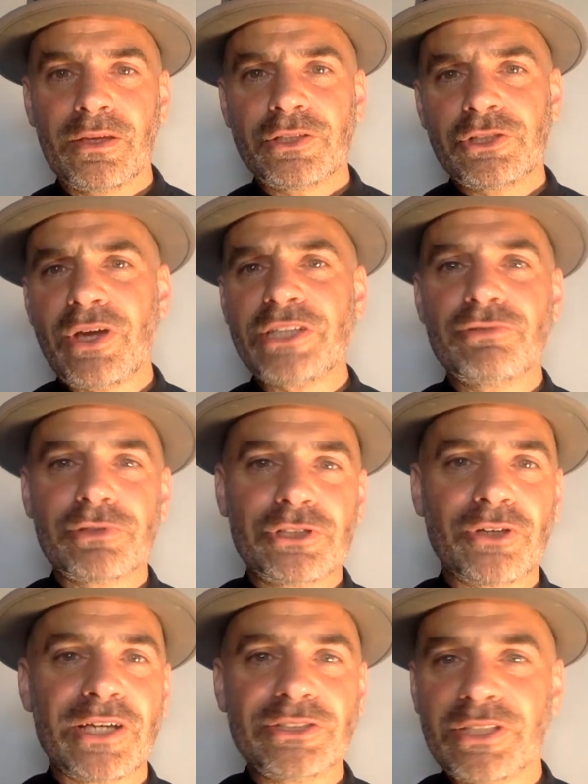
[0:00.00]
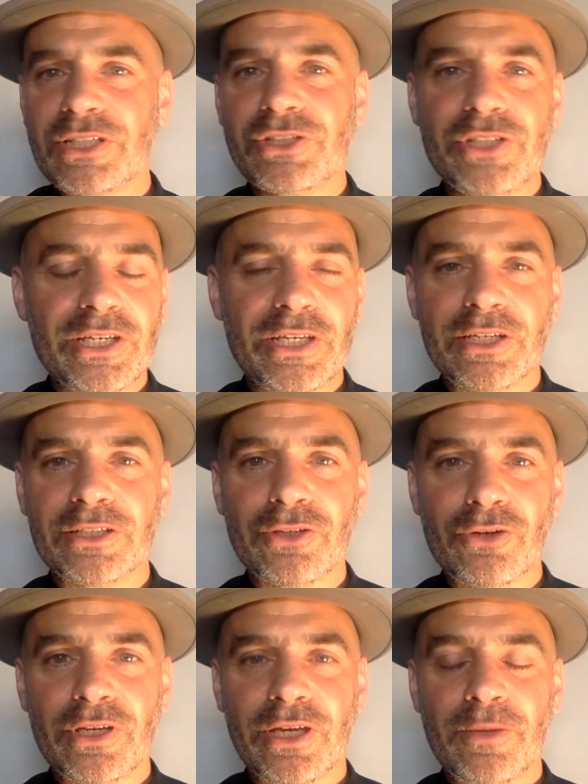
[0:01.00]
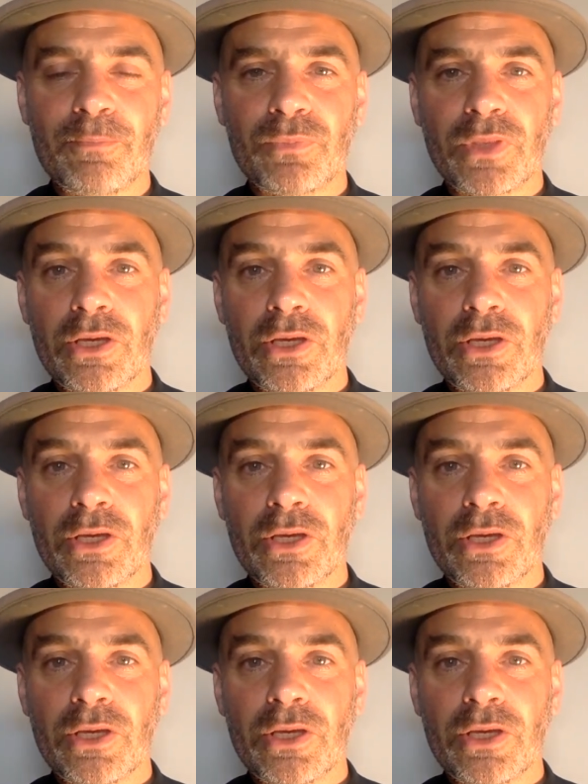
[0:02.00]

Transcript: Tighter and tighter, they're sticking and locking